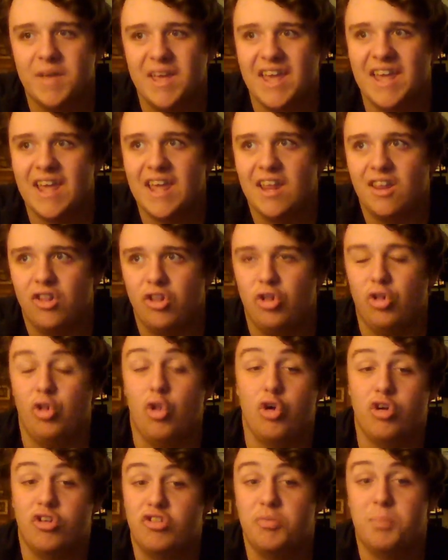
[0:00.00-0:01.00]
it
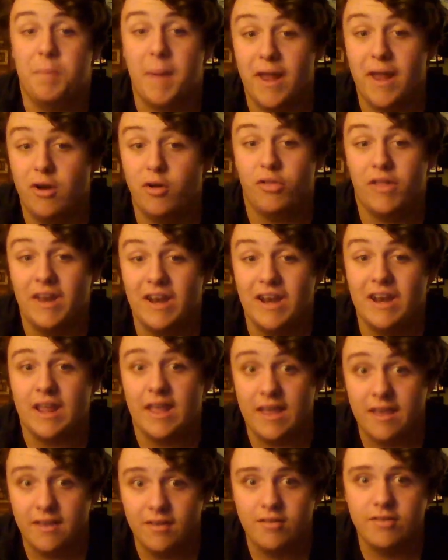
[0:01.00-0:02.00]
looks better than it
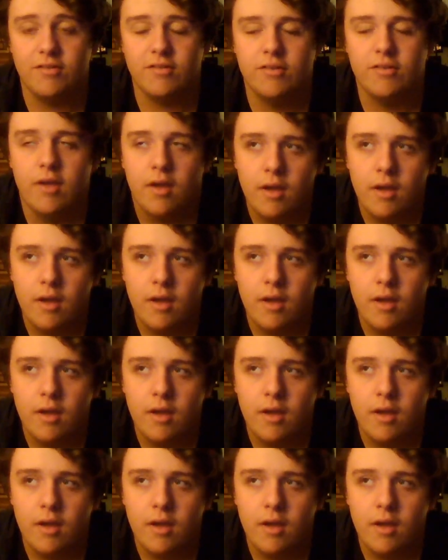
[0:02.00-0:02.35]
is,